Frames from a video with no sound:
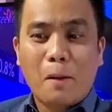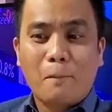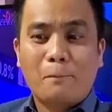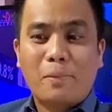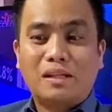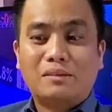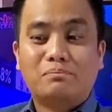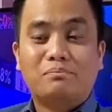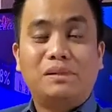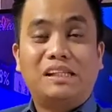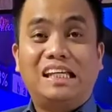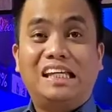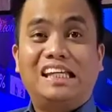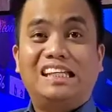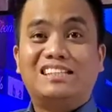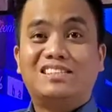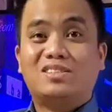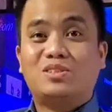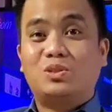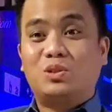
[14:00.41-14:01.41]
but
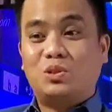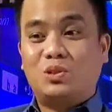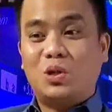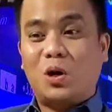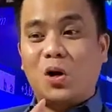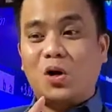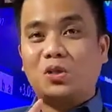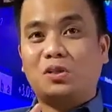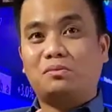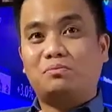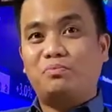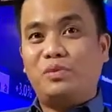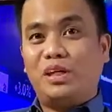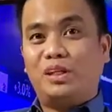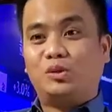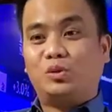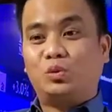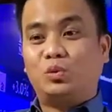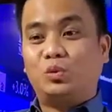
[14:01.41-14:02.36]
please don't be